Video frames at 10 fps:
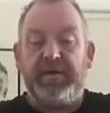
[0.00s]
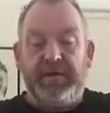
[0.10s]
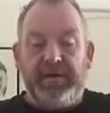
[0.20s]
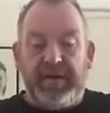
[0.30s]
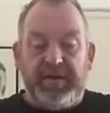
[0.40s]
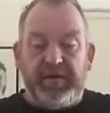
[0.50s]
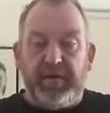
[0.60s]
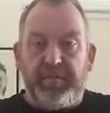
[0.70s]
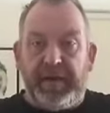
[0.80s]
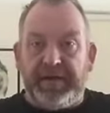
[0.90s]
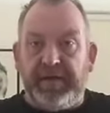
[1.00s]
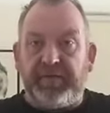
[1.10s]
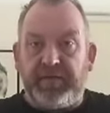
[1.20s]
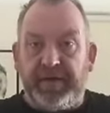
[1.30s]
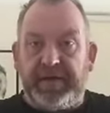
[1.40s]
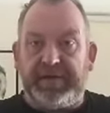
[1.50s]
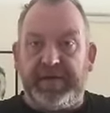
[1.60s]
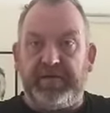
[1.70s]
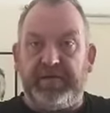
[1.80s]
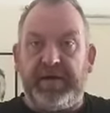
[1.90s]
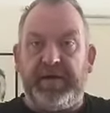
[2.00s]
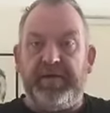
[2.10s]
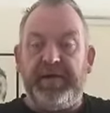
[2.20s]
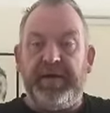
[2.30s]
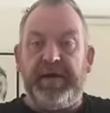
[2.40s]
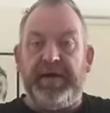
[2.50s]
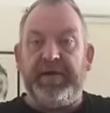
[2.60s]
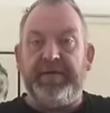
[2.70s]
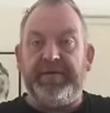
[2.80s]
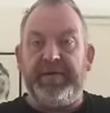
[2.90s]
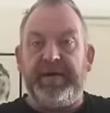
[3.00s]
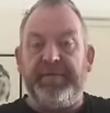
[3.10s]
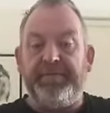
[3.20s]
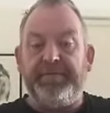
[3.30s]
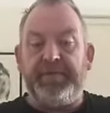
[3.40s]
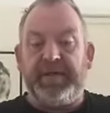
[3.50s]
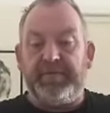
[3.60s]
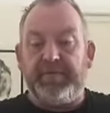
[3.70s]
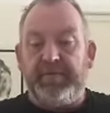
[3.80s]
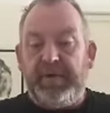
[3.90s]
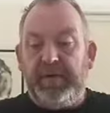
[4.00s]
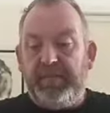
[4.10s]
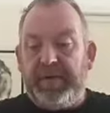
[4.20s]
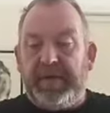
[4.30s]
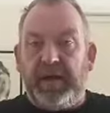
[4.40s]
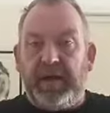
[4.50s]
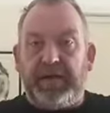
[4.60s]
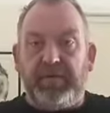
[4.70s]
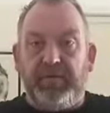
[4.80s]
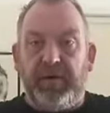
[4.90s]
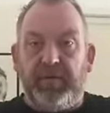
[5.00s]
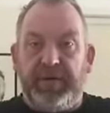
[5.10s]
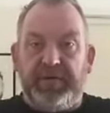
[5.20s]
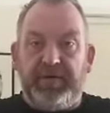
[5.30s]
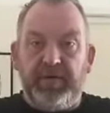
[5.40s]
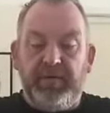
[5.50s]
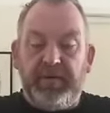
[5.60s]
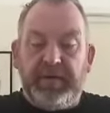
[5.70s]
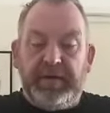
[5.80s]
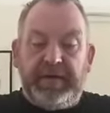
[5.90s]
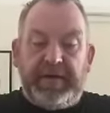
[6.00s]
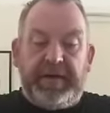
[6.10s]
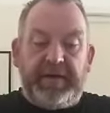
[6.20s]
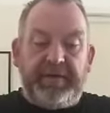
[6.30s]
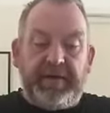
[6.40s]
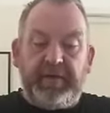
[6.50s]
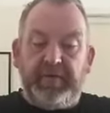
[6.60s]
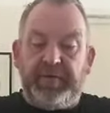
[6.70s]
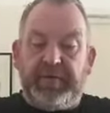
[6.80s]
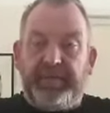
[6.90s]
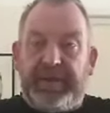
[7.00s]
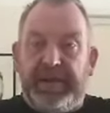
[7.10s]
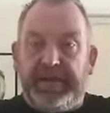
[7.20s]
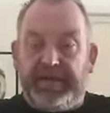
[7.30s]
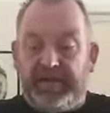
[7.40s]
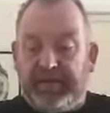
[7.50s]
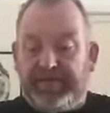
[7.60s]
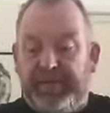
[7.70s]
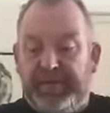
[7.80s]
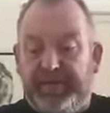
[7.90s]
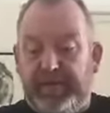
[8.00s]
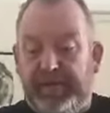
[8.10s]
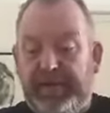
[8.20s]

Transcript: there are plenty of critics out there and that may not like what we do. And I would appeal to those people,